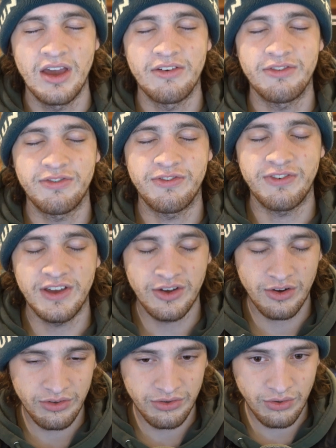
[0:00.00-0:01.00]

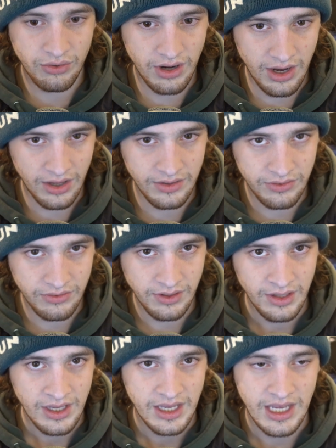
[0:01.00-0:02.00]
Fingers crossed,
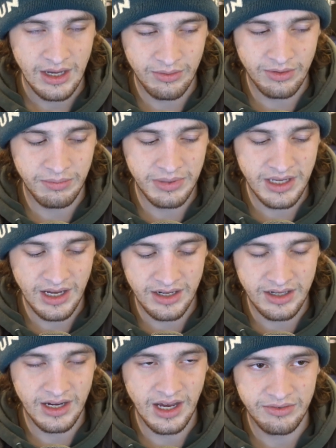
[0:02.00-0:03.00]
it will be
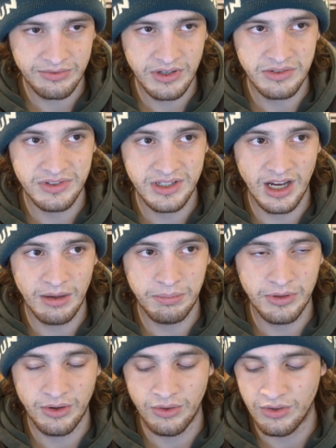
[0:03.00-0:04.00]
enough of an
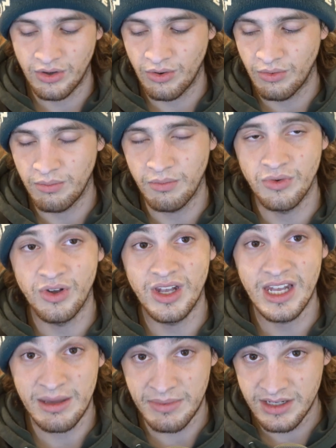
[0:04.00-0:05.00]
upload
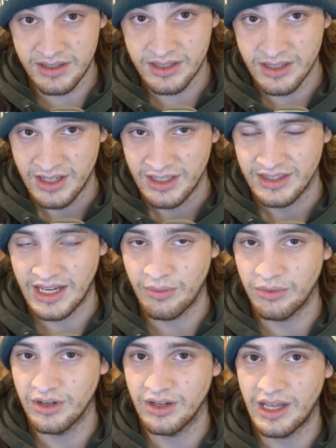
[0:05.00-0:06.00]
limit that
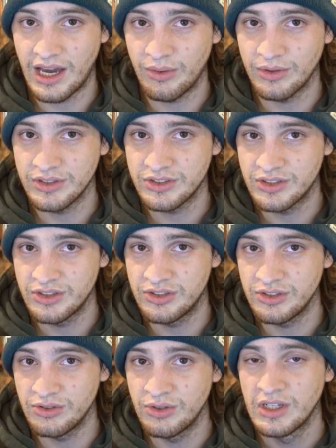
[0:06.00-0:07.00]
will allow us to
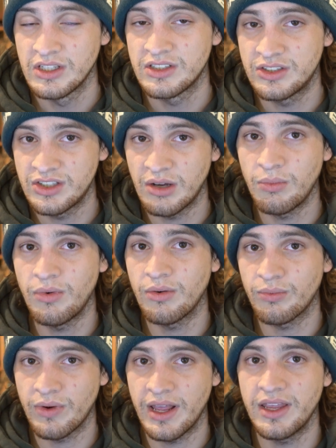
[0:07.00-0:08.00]
do somewhat
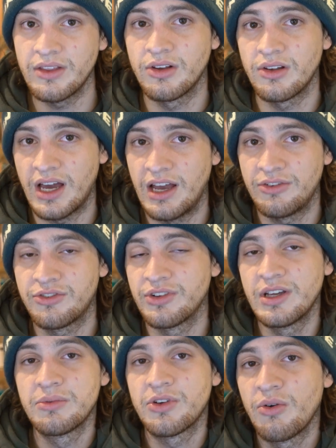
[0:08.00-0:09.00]
regular live
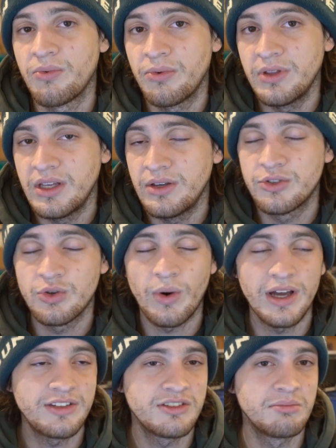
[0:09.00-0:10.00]
streams, hopefully
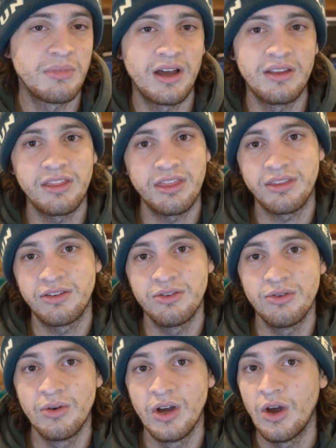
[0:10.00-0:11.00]
twice a month
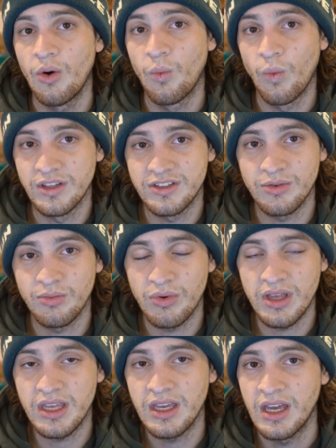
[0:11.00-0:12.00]
to once a
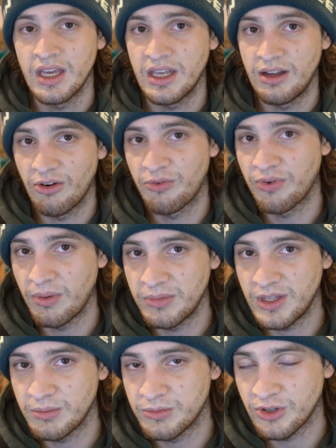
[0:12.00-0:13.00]
week here from
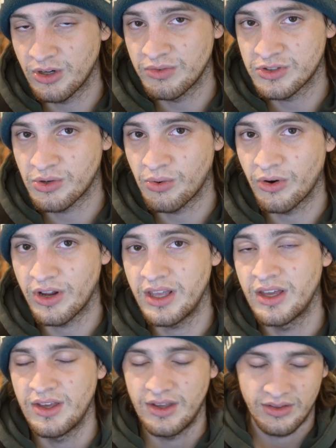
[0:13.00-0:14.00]
the observatory.
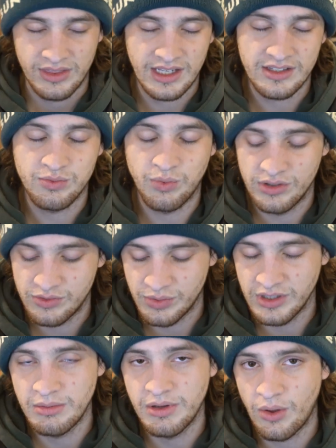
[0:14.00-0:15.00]
That's what's
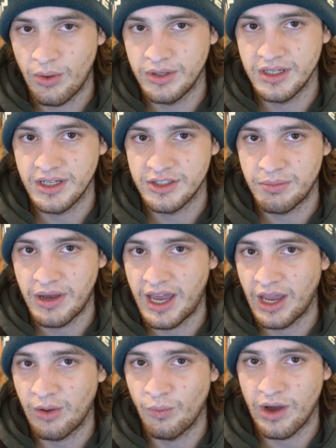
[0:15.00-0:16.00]
really been holding us
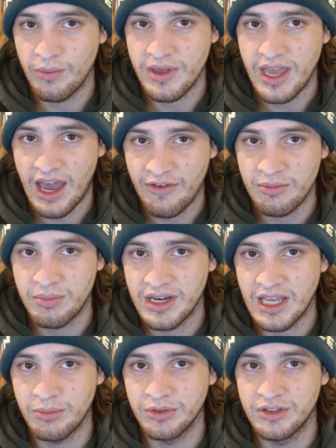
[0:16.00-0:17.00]
back, and why we haven't been
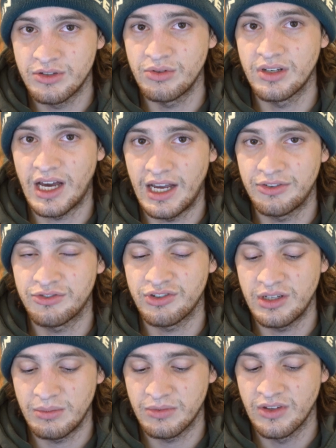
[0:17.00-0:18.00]
able to do live
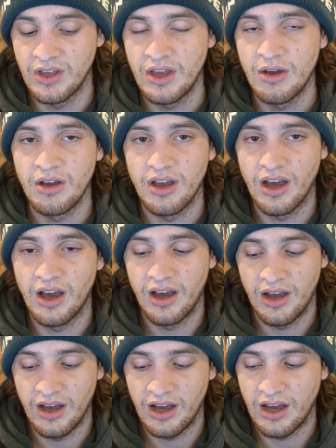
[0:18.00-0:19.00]
streams
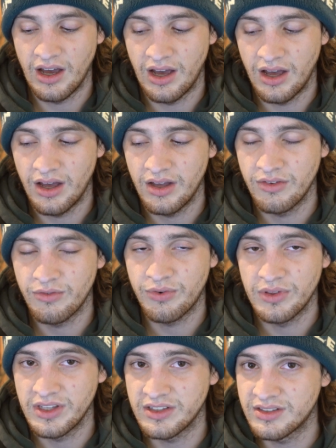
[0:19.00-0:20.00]
for
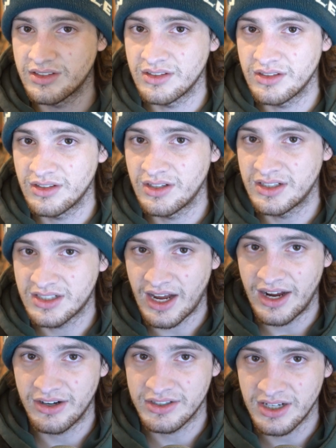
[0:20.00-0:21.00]
this
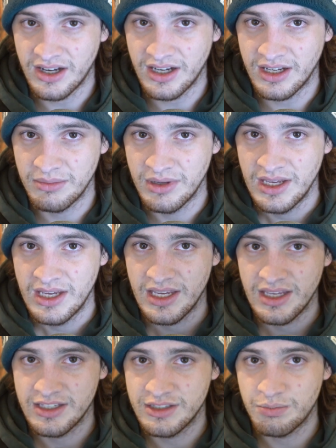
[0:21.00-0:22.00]
entire time,
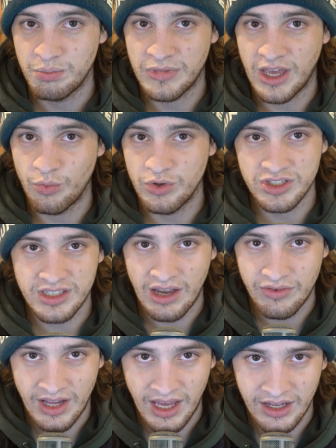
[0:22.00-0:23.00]
is that we just
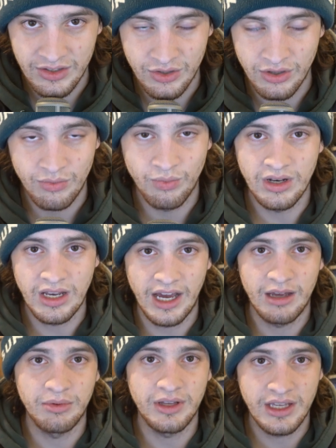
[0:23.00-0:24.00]
haven't had good,
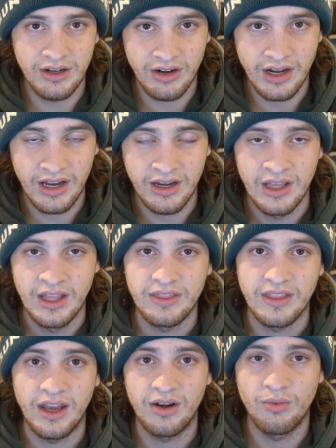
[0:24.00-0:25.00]
reliable internet
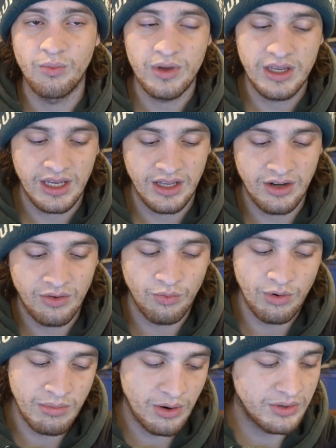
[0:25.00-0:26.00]
that we can
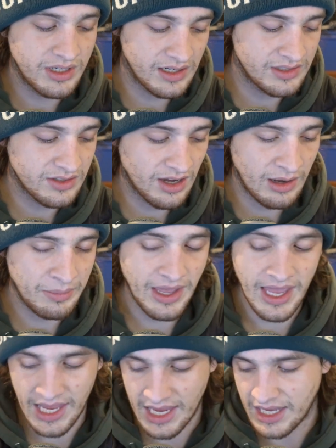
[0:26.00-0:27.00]
remote desktop
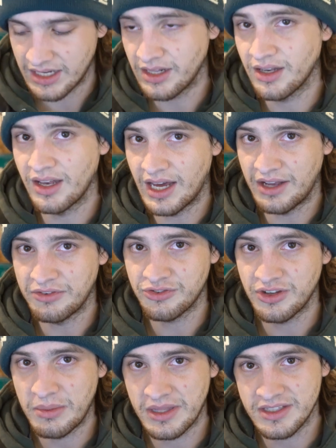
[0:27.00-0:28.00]
and live
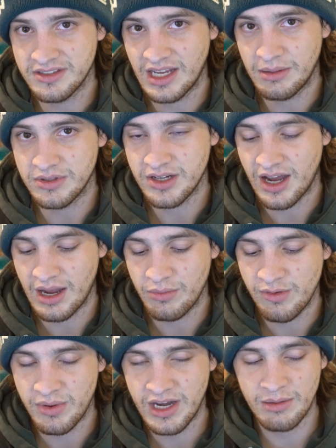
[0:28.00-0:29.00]
stream at the same time.
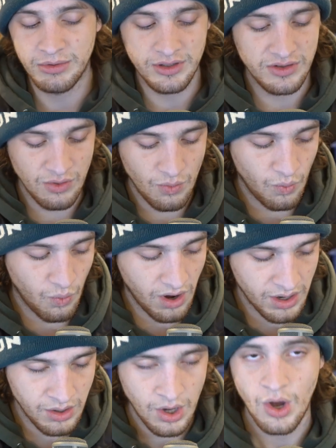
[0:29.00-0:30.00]
We've been able to do
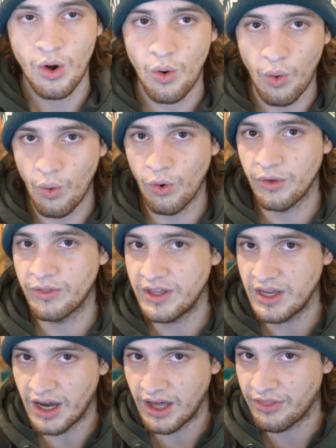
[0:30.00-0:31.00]
one or
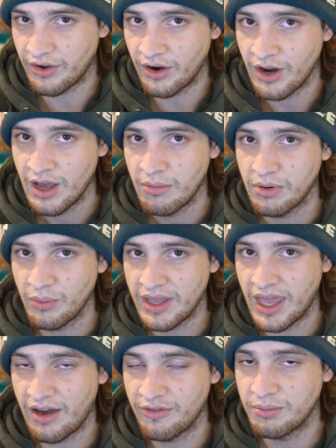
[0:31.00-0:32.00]
the other, but we
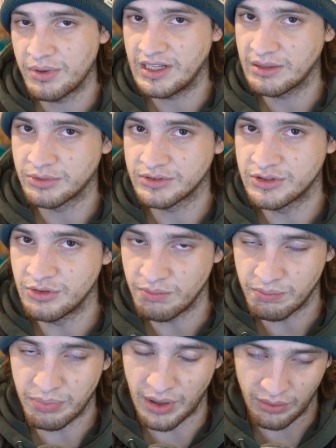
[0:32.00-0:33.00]
haven't been able to do
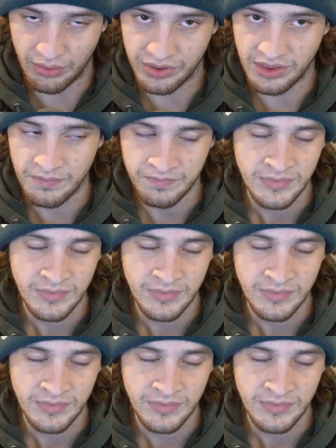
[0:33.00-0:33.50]
both.